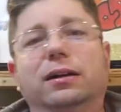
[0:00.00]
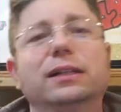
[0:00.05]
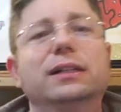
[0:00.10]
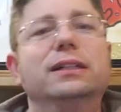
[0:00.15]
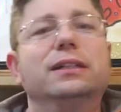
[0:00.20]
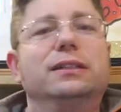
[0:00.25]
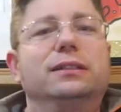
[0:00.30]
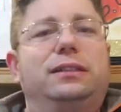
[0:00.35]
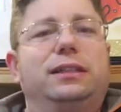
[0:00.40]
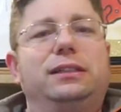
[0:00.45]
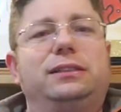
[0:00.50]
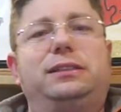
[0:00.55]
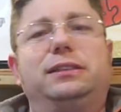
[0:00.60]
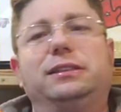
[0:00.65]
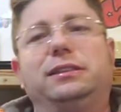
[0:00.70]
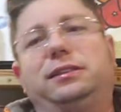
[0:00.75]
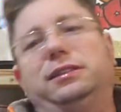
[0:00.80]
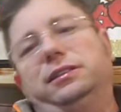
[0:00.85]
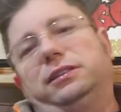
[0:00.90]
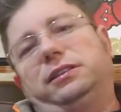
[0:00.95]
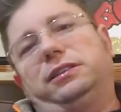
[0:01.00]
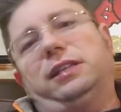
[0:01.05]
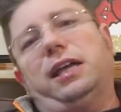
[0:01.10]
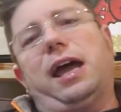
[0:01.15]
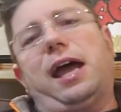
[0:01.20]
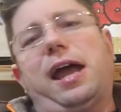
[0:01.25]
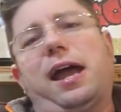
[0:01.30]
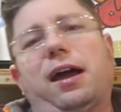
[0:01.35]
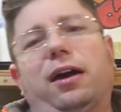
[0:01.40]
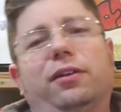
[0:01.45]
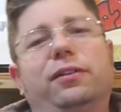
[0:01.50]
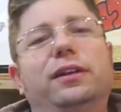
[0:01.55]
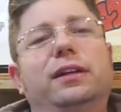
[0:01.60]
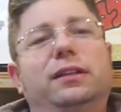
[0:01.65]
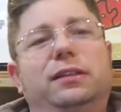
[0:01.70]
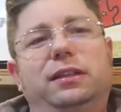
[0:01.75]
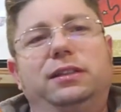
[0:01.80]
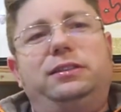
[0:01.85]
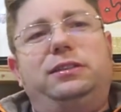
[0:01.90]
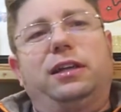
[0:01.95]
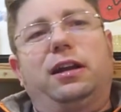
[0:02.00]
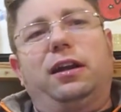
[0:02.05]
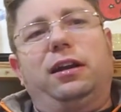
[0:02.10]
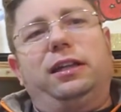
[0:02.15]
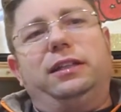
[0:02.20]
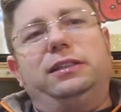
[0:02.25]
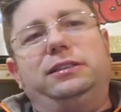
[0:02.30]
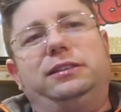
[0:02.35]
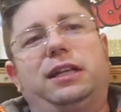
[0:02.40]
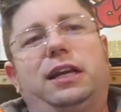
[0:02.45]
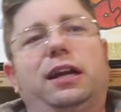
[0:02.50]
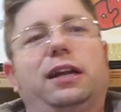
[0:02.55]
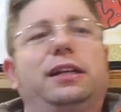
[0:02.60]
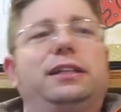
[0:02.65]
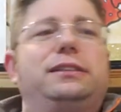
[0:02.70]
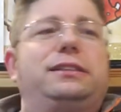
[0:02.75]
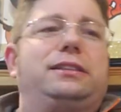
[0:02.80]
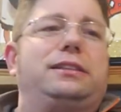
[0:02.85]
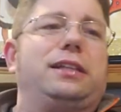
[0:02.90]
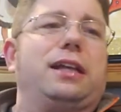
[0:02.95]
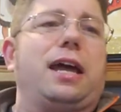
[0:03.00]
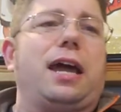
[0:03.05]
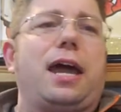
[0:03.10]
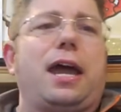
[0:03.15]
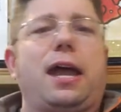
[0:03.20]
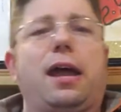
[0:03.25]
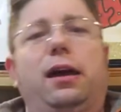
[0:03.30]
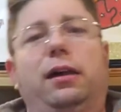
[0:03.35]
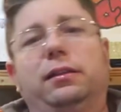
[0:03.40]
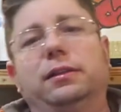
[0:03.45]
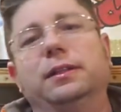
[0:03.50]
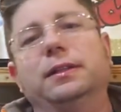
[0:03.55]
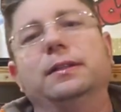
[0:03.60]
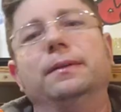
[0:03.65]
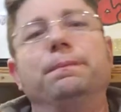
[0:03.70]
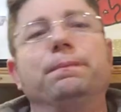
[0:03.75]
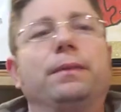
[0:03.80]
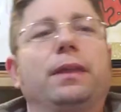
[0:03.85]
This is the South, the dirty, dirty South.